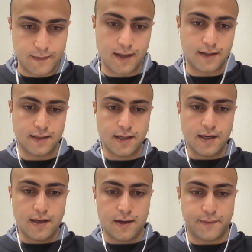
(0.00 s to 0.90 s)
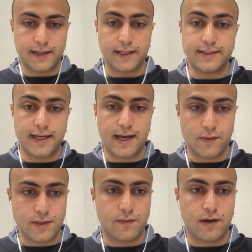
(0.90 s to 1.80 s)
And apparently data
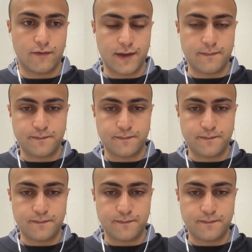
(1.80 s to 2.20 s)
was one of them.